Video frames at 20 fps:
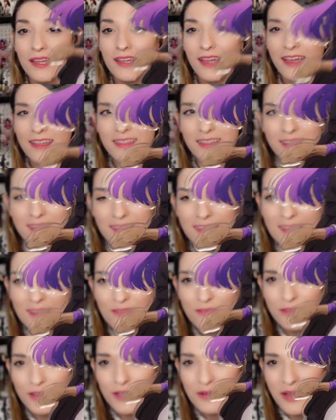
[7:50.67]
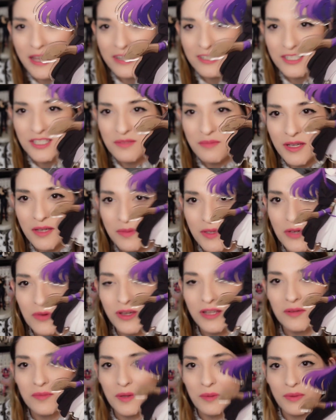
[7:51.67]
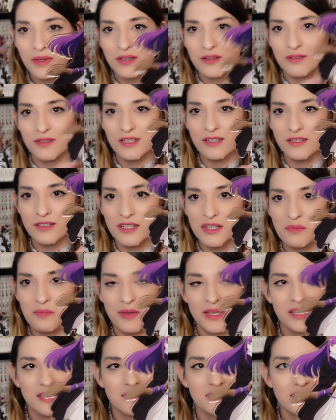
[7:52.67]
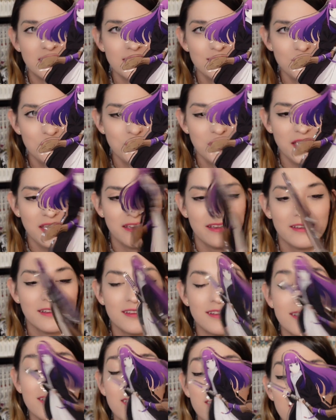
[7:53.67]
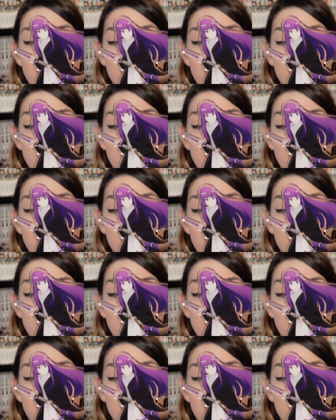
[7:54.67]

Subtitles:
but I think that Fern actually might be quite a bit bigger than her, but that's okay.